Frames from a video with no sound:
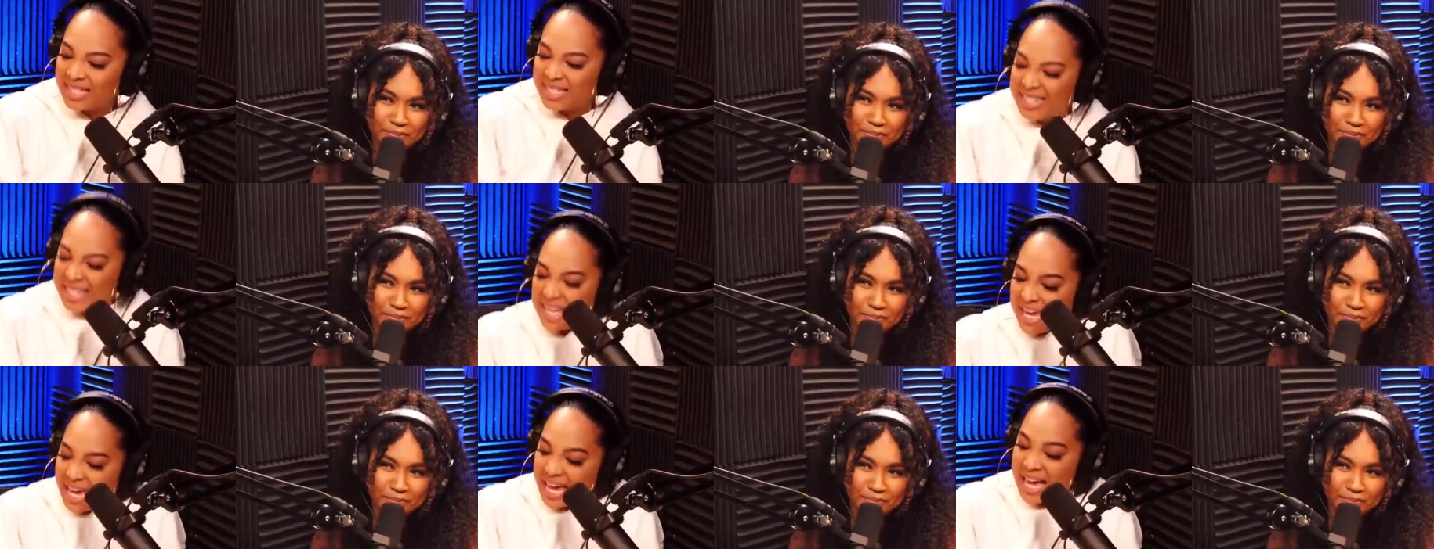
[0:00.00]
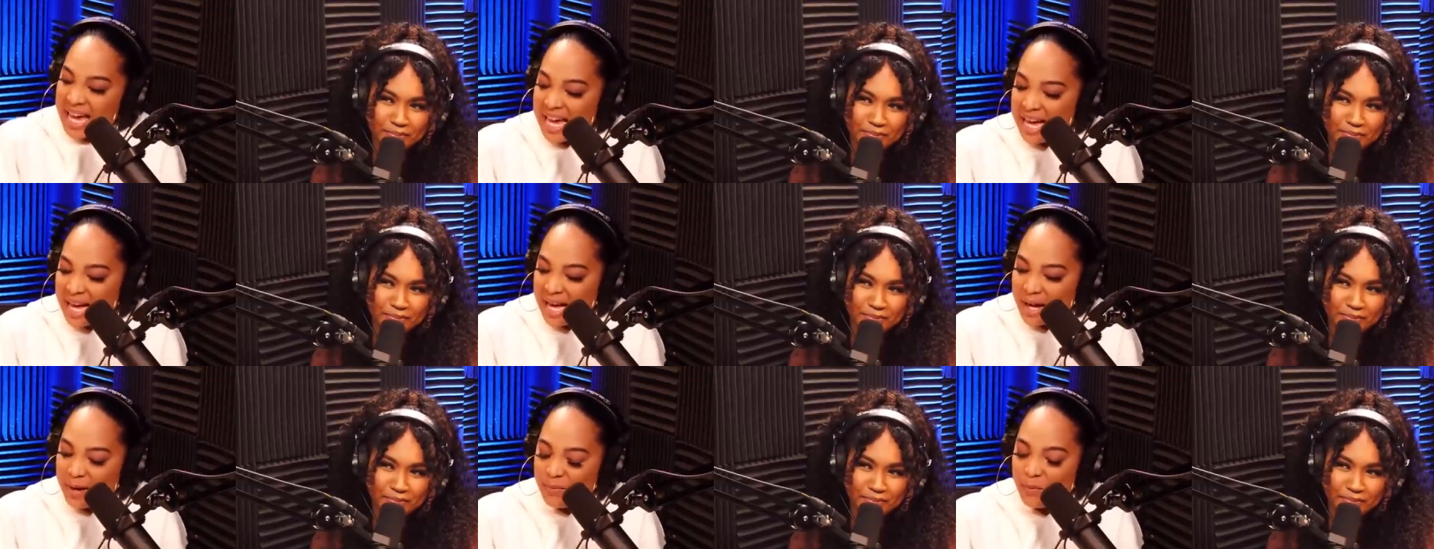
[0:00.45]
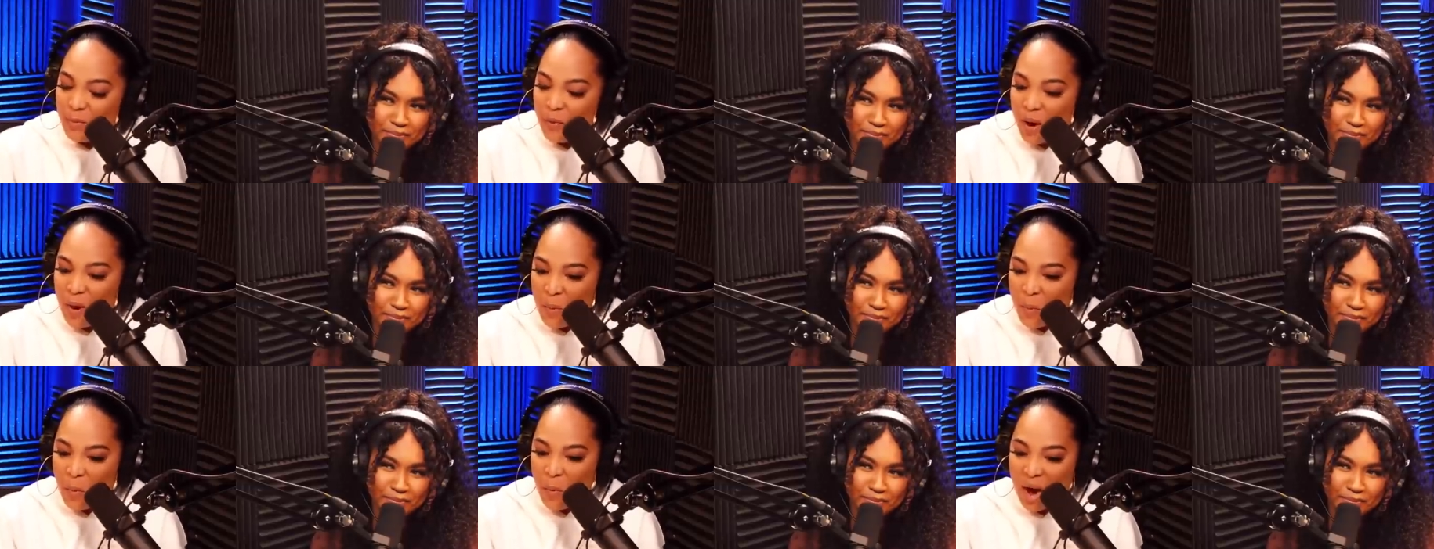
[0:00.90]
Speaker 1: damn,
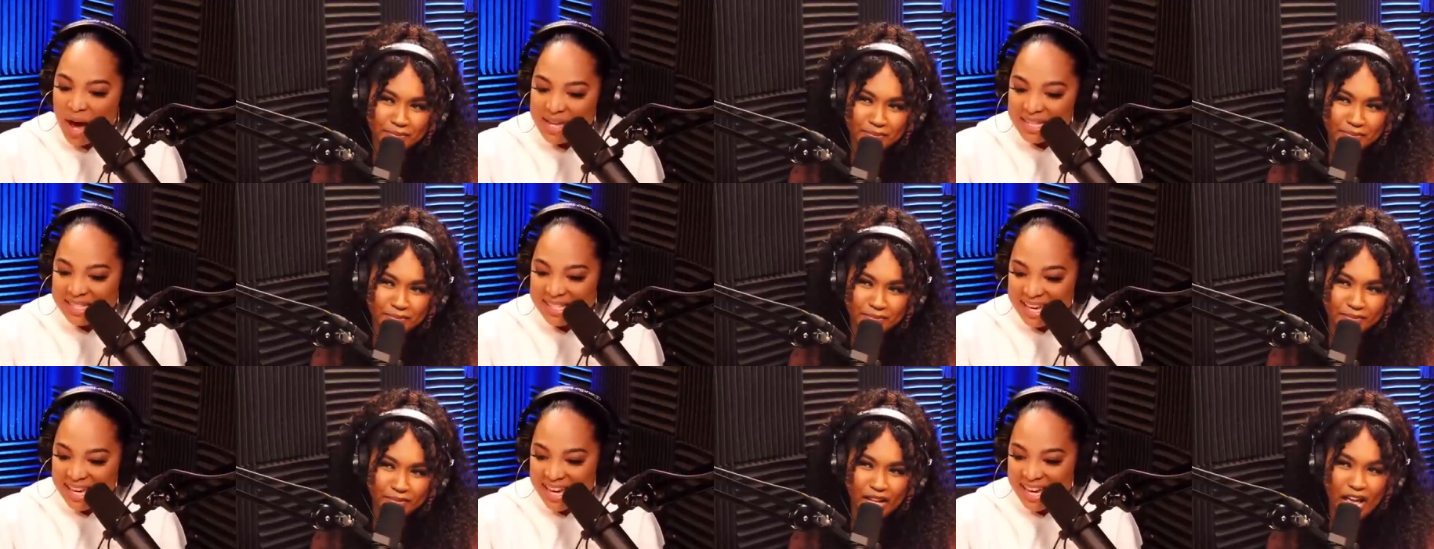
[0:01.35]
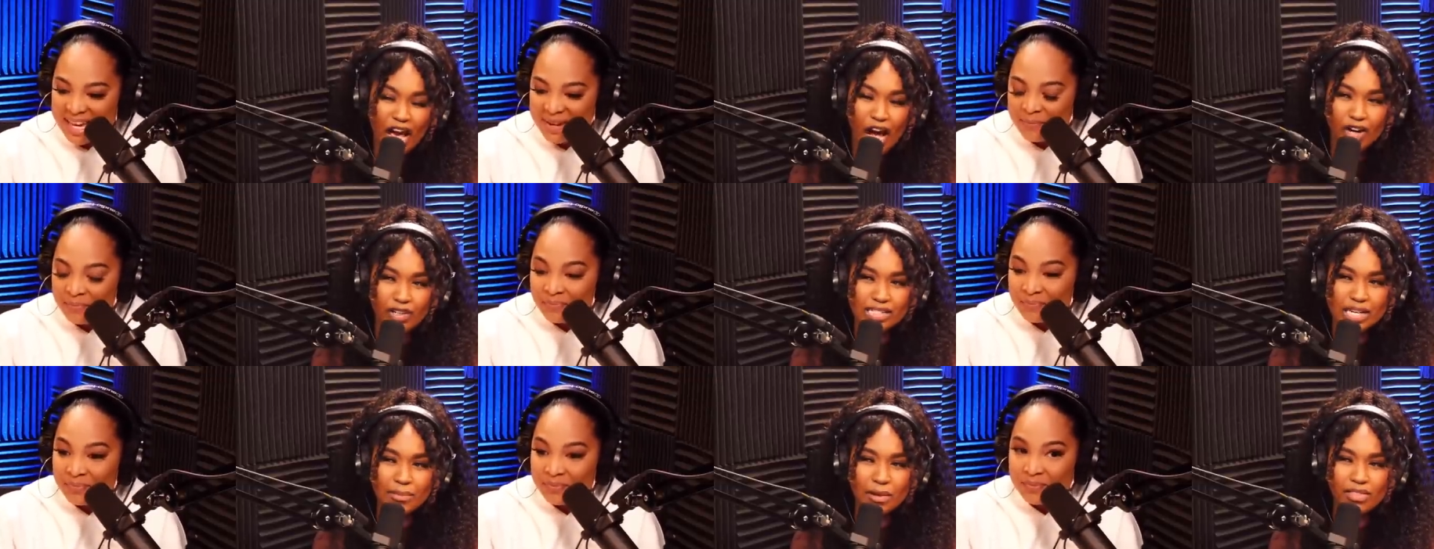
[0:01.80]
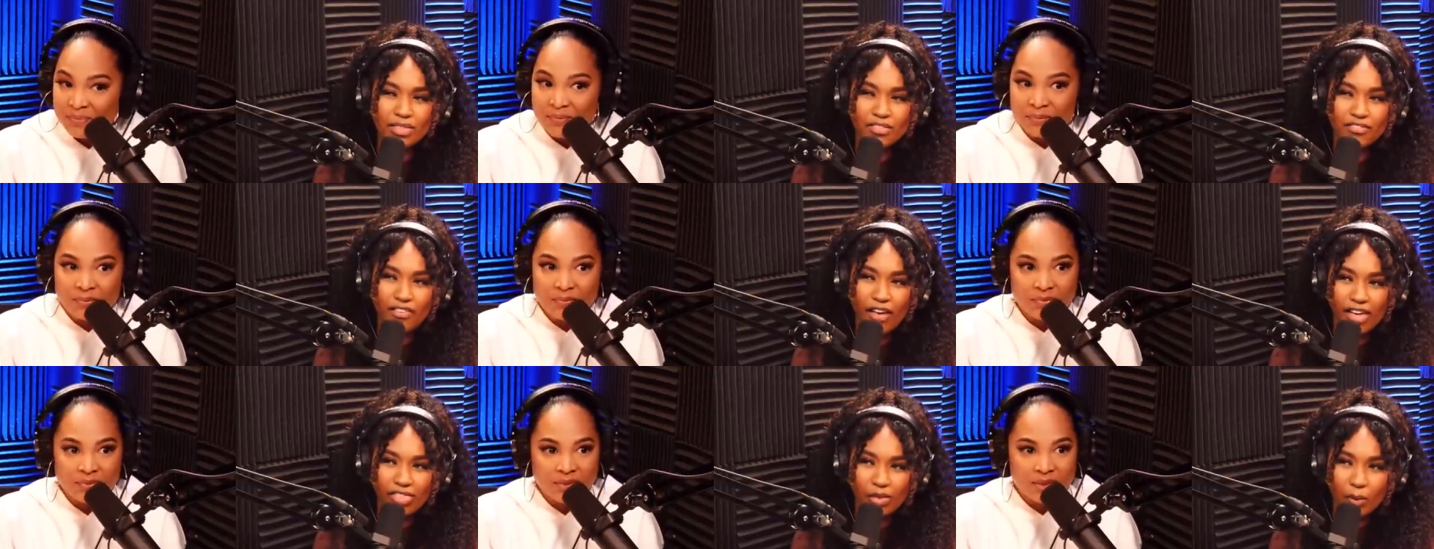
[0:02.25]
what was it? Are you talking about
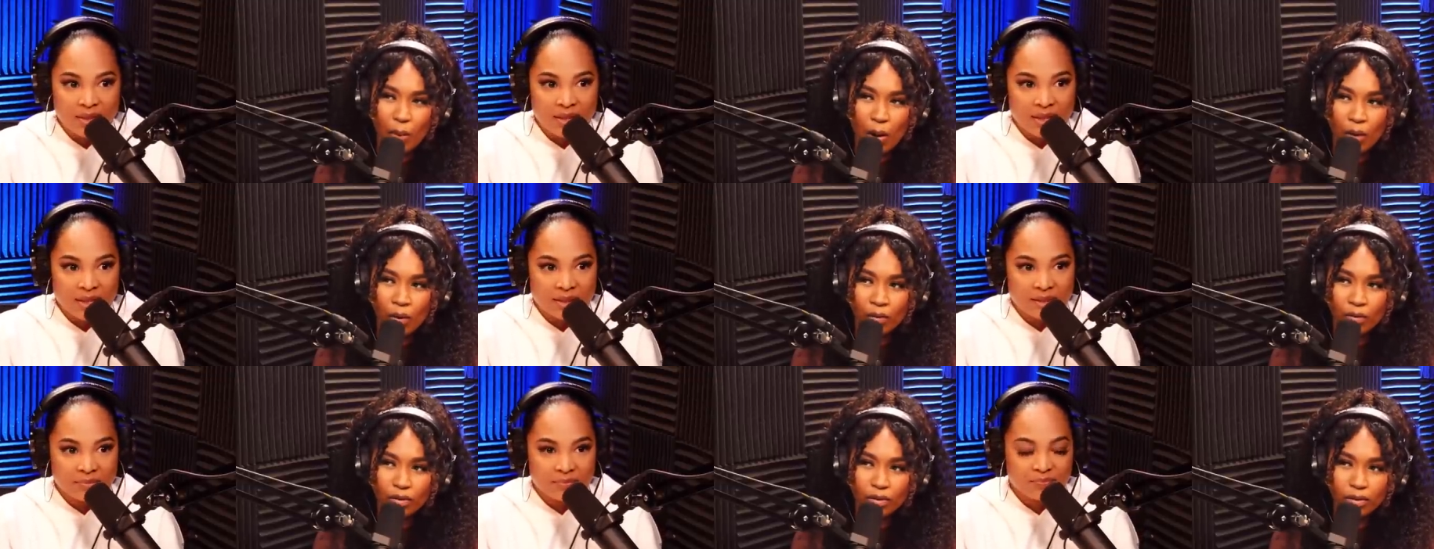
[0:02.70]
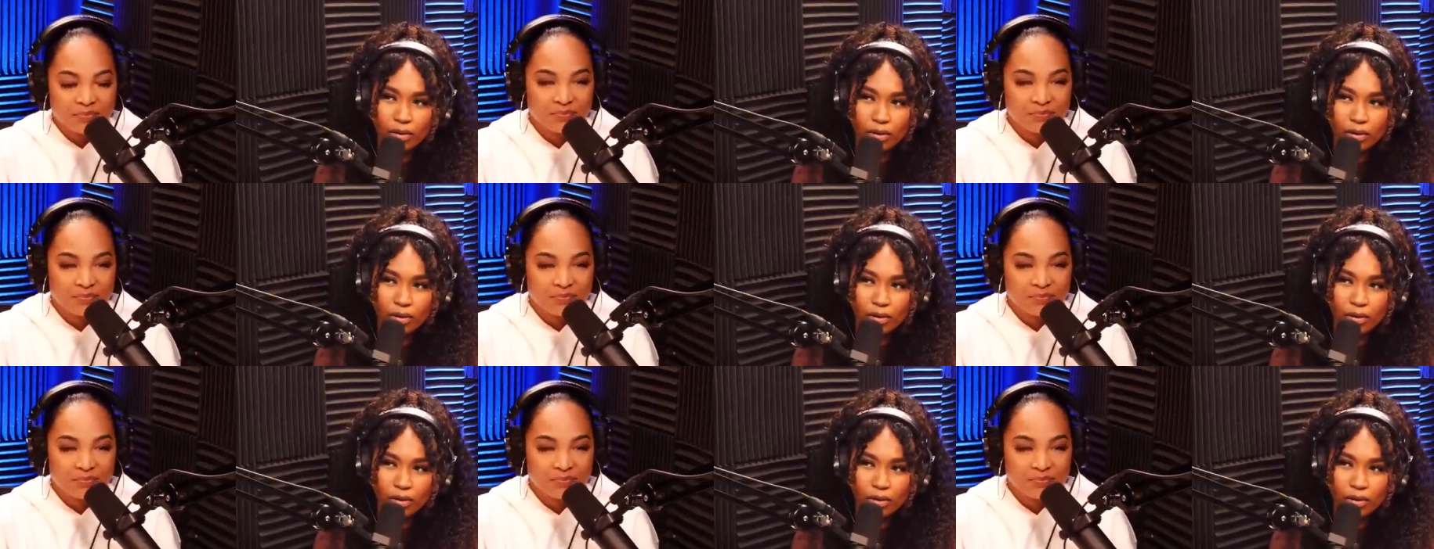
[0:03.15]
the faith quote?